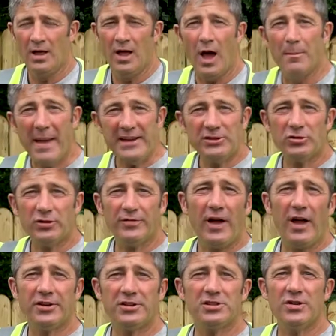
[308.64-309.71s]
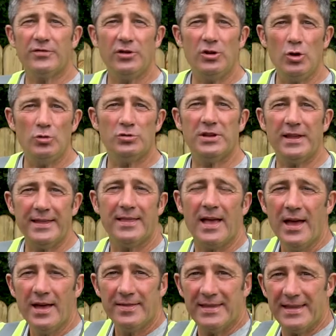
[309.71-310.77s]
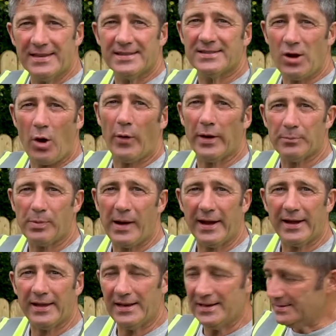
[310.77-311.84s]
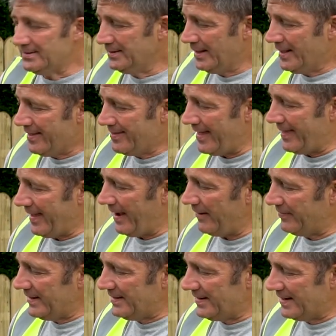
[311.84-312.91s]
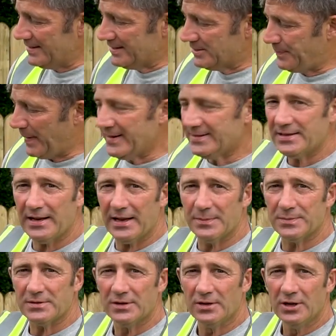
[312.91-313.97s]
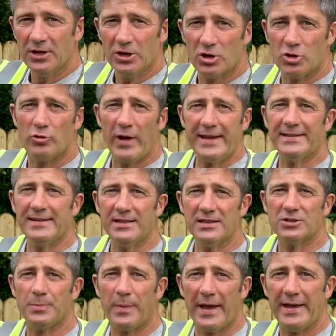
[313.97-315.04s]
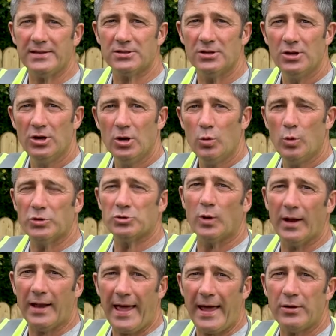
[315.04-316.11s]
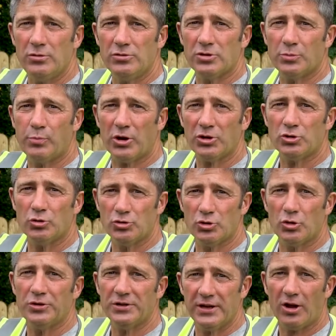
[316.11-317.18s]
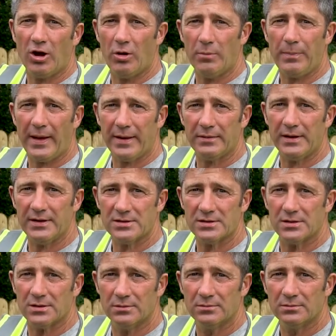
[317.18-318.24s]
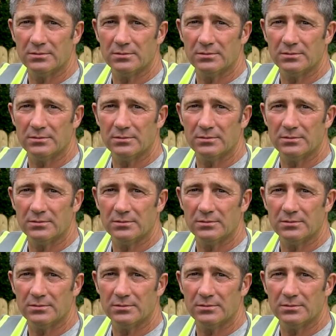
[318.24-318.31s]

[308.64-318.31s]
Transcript: A major advantage of using the historic bracken is that they have these spacer nibs, creating the space which will allow you to brush your jointing compound into.